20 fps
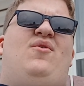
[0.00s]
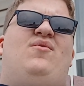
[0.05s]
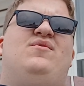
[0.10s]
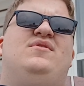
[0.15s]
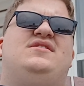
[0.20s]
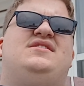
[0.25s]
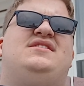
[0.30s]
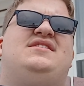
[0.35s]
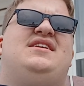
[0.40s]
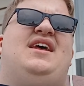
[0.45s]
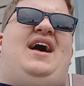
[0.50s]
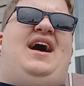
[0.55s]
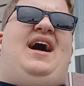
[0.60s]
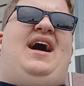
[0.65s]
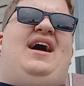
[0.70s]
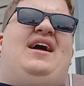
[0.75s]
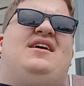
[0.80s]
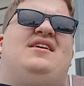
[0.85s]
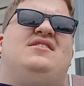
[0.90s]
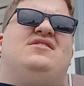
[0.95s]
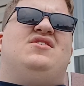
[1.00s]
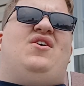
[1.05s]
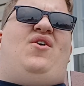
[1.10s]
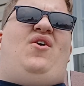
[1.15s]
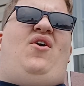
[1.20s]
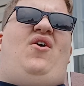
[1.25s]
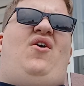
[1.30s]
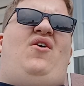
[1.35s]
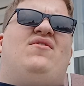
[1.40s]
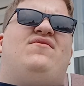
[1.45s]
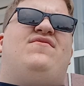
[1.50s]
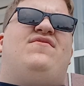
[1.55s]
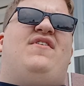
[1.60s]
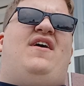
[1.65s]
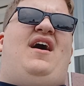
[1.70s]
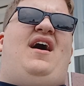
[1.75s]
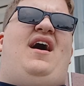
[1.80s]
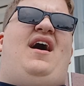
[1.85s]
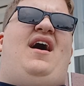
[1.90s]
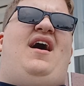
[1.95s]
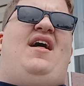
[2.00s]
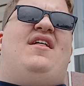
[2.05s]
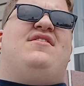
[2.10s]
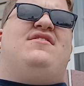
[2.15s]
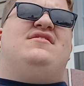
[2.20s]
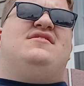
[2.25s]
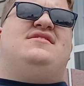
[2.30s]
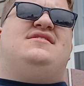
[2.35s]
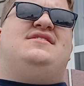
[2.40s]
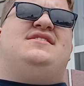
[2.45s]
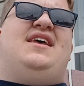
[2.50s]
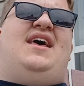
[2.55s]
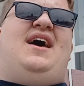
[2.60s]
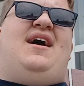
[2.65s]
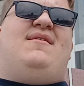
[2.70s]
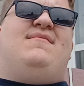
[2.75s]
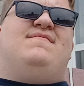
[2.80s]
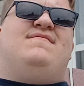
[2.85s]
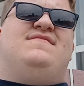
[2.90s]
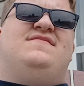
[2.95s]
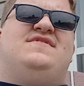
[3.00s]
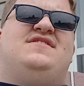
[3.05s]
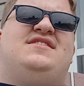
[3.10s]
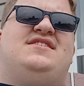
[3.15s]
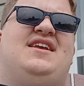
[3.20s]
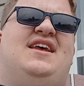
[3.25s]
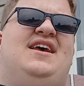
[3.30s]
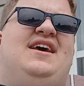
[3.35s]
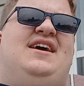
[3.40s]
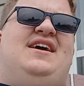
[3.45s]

was signed Old Father Thames.